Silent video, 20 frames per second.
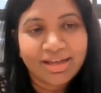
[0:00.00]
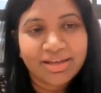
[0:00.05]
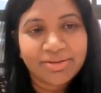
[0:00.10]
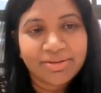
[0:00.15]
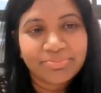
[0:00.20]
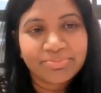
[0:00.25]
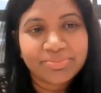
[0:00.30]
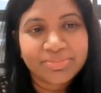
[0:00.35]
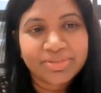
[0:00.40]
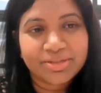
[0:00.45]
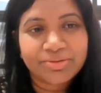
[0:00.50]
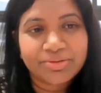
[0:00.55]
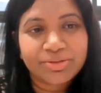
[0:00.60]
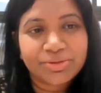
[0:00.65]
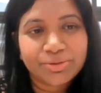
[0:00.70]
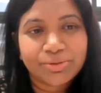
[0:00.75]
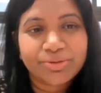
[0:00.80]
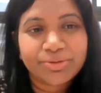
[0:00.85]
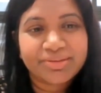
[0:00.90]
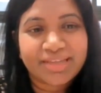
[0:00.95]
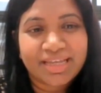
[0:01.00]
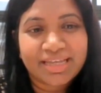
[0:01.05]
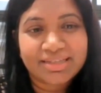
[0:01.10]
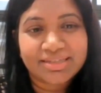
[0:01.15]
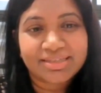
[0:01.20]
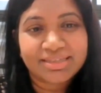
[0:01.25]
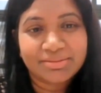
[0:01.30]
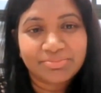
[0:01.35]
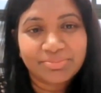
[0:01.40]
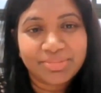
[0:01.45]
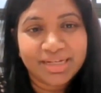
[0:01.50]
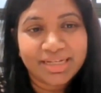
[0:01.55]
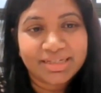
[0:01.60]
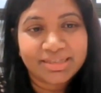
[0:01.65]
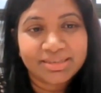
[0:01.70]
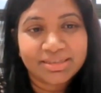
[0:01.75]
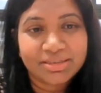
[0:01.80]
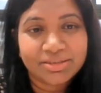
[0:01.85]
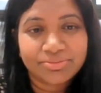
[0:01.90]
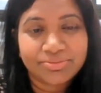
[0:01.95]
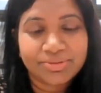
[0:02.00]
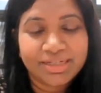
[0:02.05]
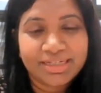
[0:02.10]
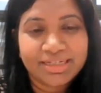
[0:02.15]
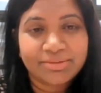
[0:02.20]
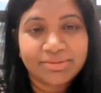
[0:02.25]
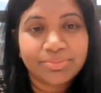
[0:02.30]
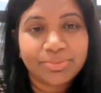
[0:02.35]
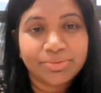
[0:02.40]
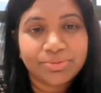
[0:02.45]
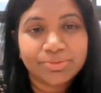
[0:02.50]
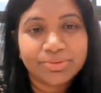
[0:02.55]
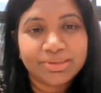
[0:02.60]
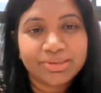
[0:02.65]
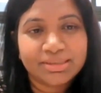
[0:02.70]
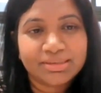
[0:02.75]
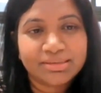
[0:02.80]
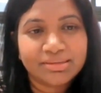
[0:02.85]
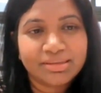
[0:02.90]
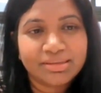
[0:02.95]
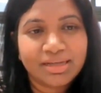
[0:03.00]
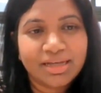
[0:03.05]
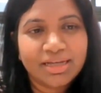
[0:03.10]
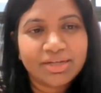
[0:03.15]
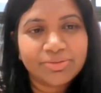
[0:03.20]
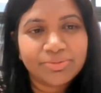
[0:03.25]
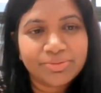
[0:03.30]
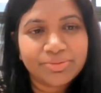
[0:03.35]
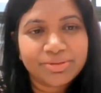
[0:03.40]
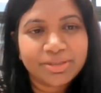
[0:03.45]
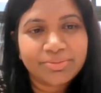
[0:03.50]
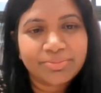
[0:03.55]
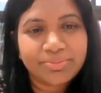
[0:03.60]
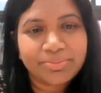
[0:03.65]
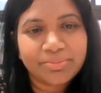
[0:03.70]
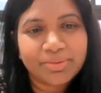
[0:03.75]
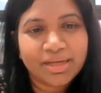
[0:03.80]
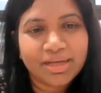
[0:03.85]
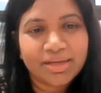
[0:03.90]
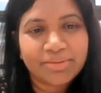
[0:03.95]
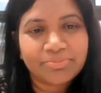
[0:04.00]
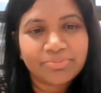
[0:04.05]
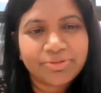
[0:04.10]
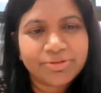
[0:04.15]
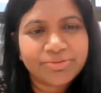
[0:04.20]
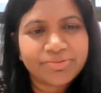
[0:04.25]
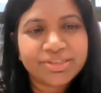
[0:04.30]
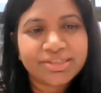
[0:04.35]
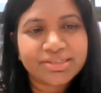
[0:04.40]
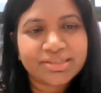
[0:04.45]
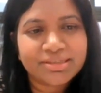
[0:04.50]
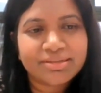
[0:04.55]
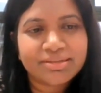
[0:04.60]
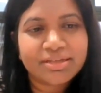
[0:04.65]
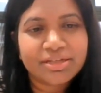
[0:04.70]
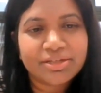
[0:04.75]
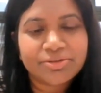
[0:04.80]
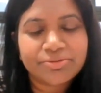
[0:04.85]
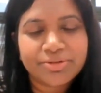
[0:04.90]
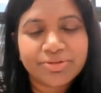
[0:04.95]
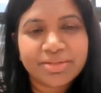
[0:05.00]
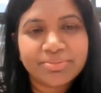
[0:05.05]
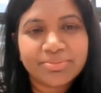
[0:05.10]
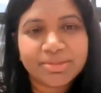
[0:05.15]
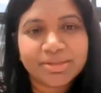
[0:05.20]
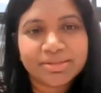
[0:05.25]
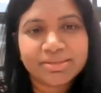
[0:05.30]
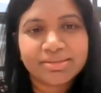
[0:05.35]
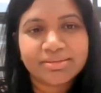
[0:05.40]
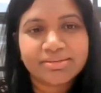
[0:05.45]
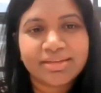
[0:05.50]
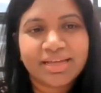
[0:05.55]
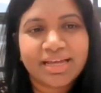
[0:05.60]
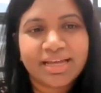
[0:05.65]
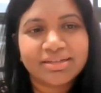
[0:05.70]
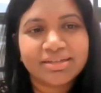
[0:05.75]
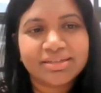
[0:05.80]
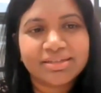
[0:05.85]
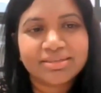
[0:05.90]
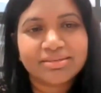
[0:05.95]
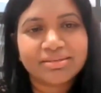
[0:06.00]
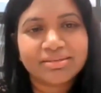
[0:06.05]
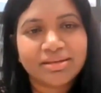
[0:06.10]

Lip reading: So ensuring that's in place is really important. And also provisions in the agreement that